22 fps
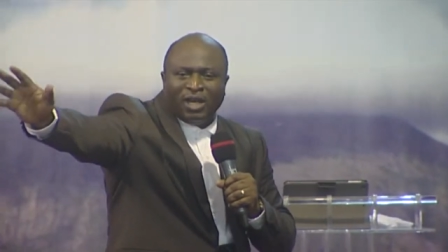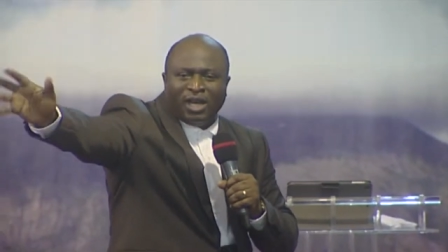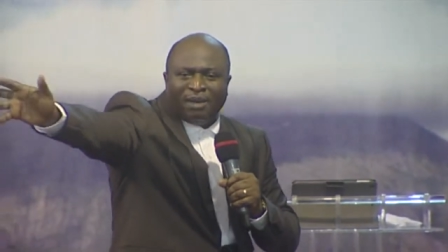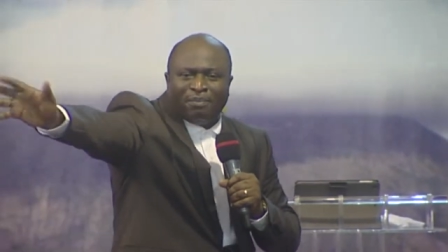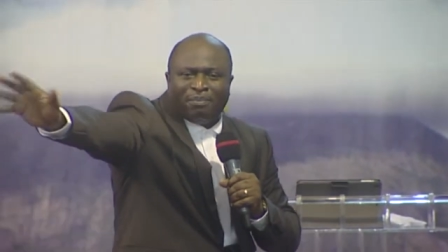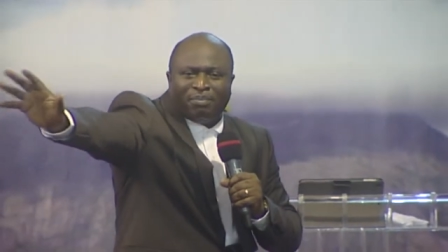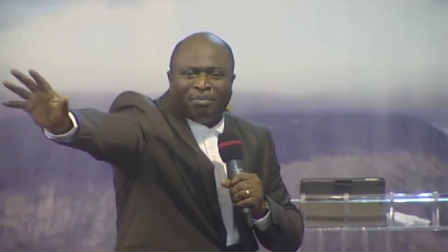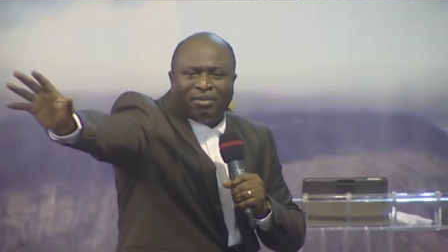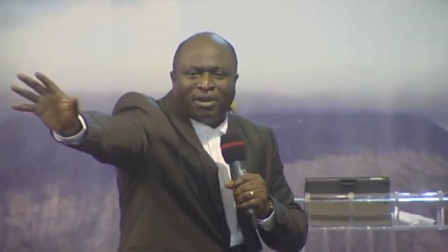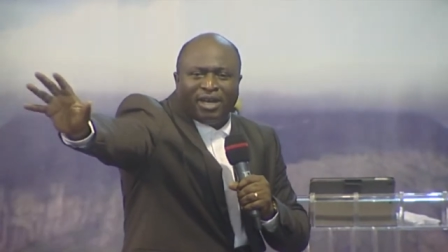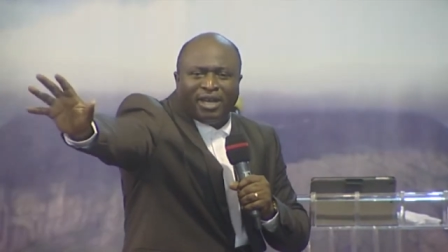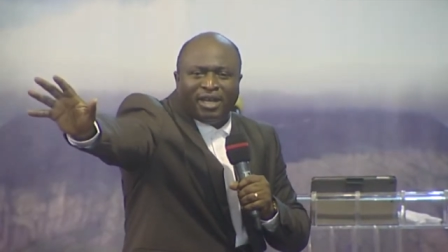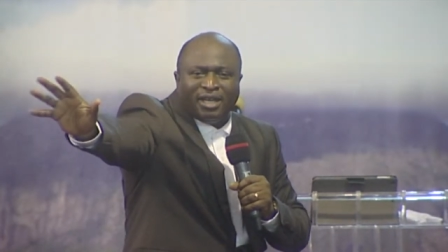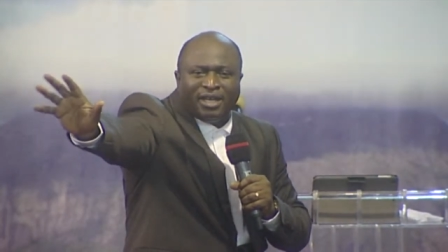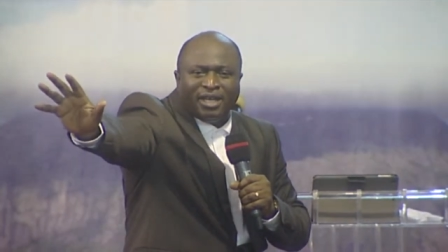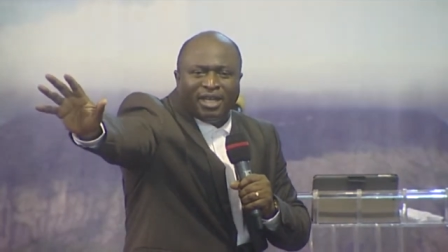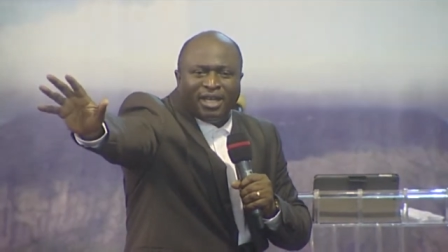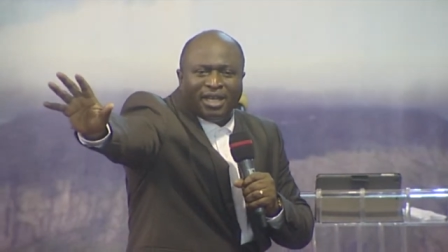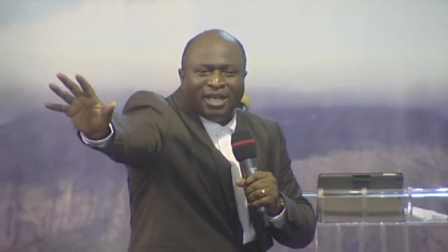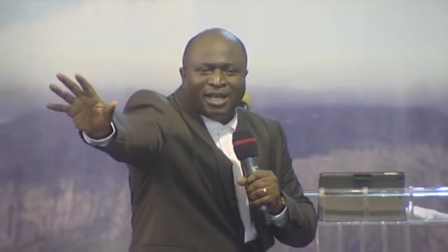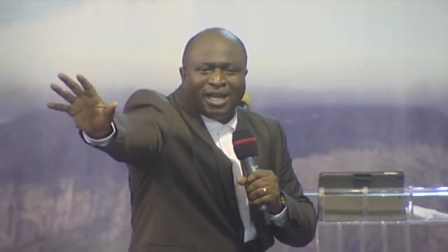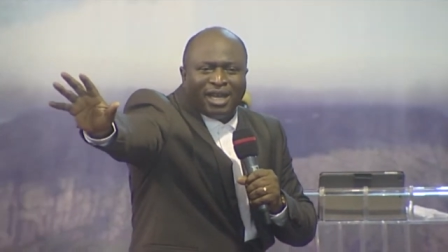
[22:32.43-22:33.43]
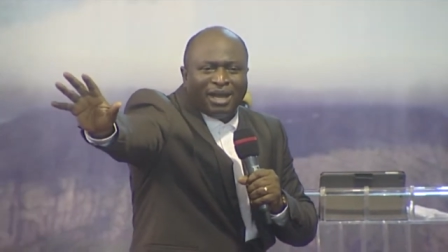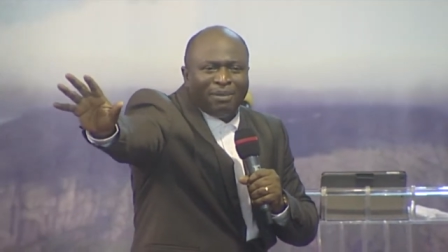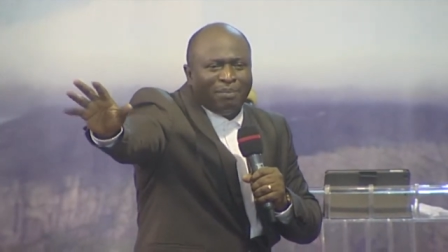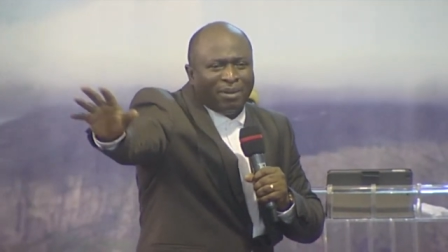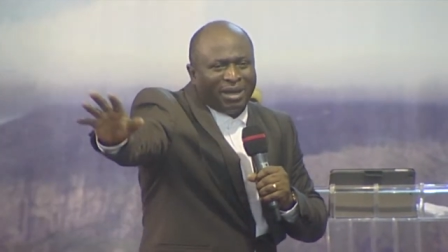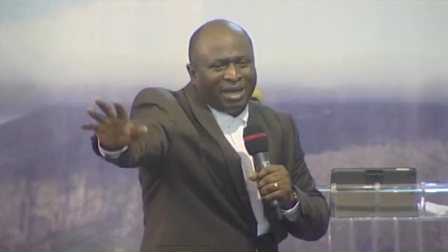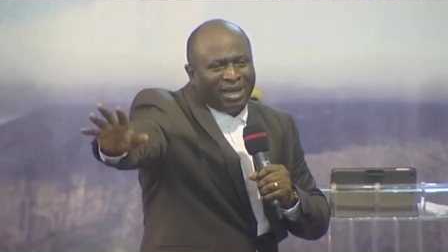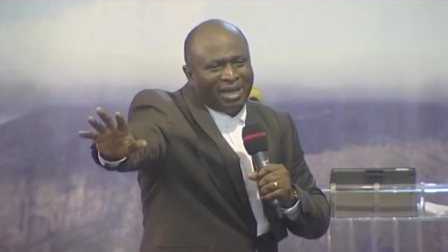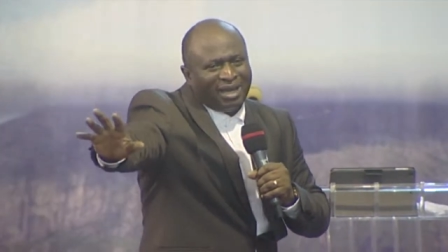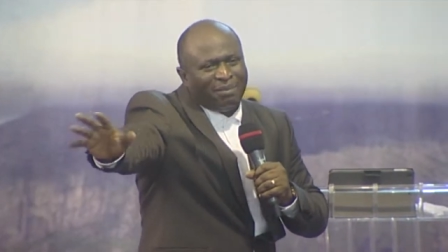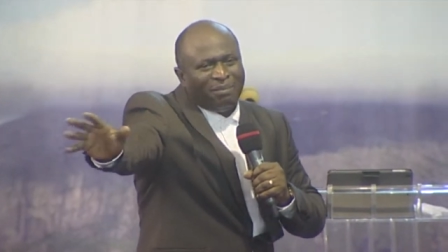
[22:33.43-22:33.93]
I'm praying, haba
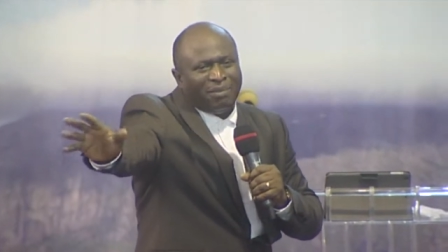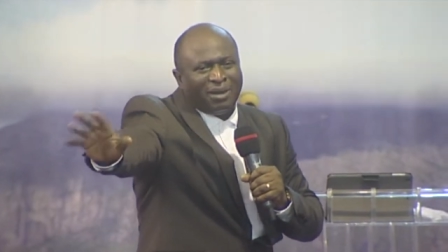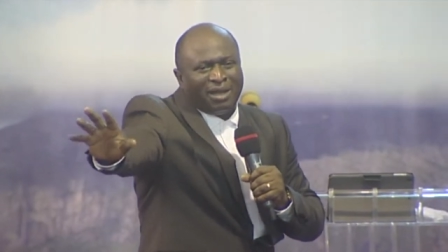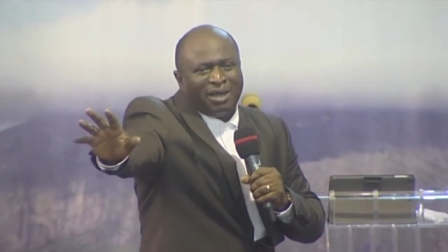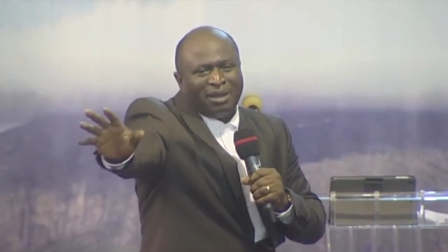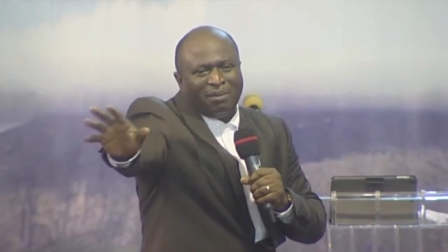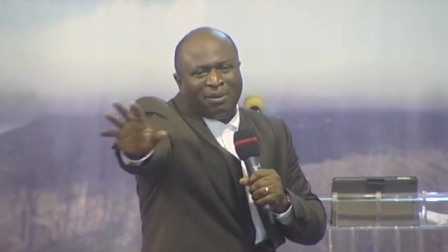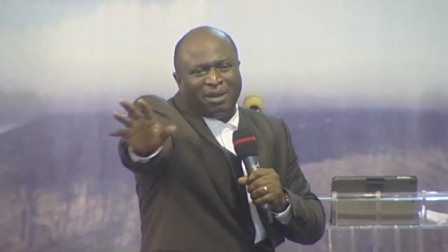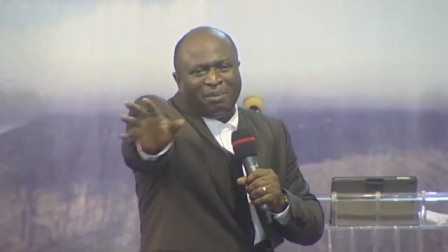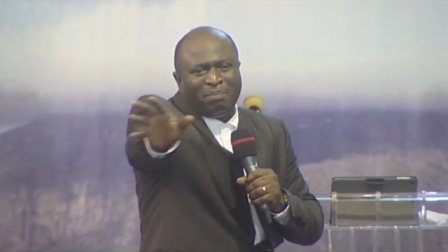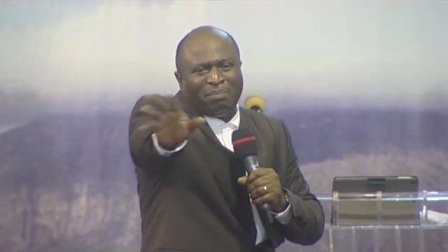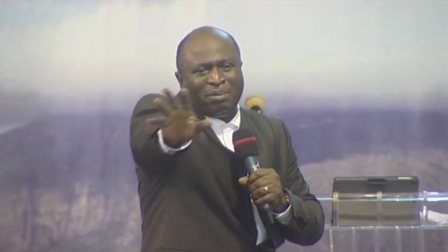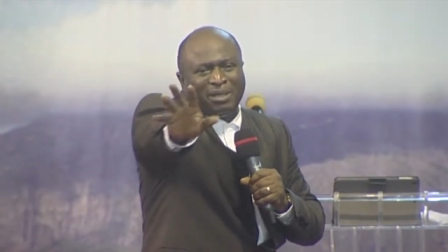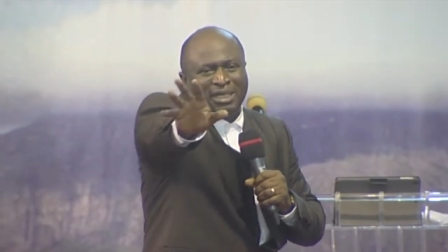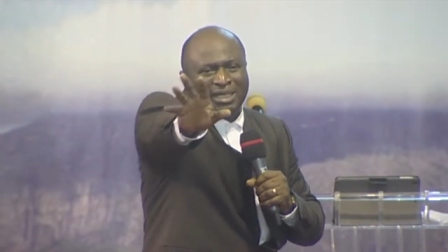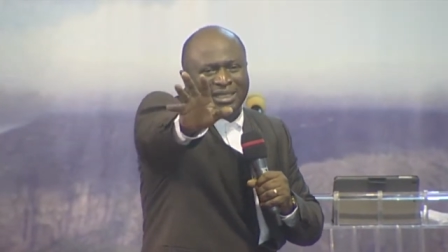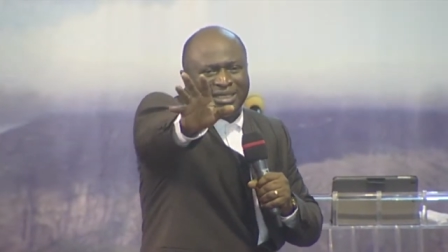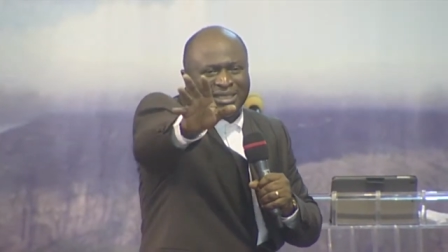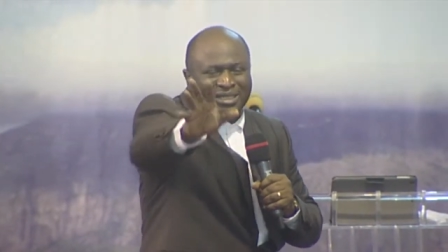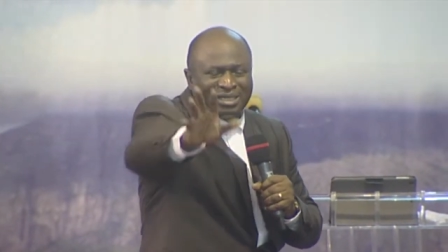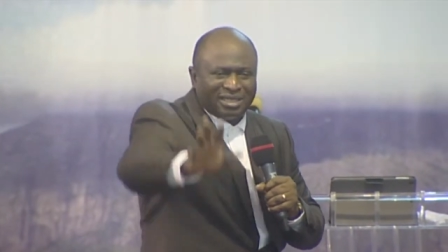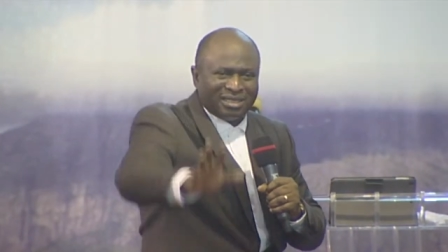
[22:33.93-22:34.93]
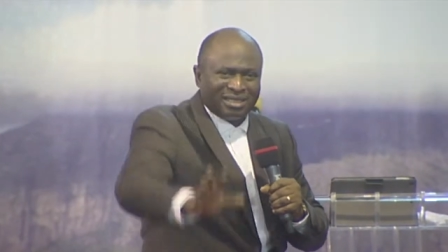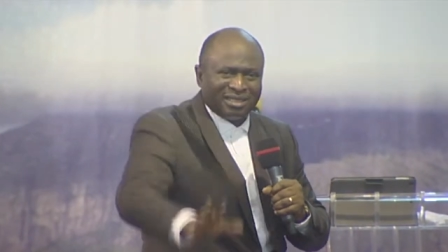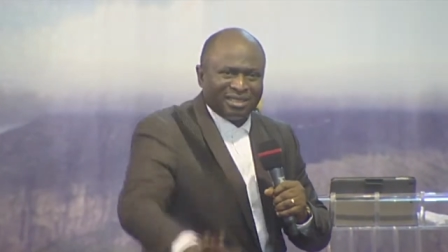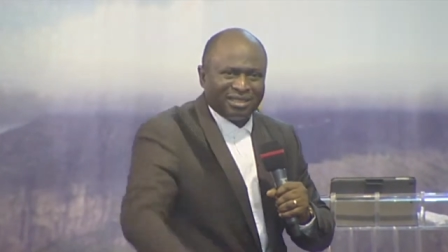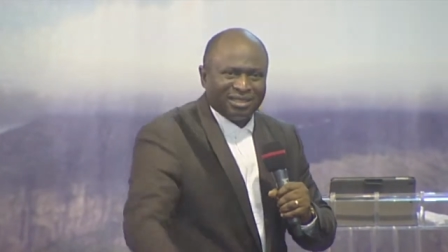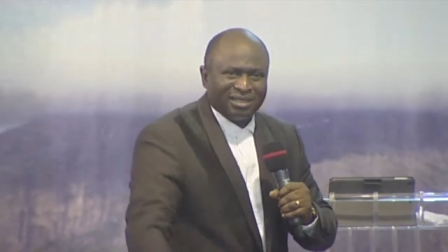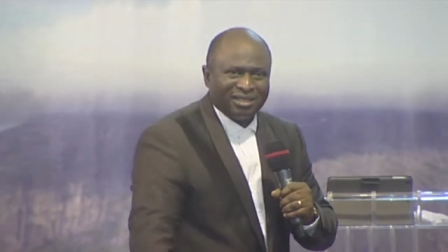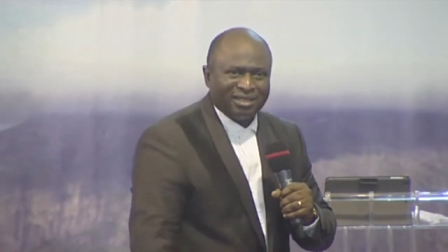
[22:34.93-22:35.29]
ah, haba haba, please.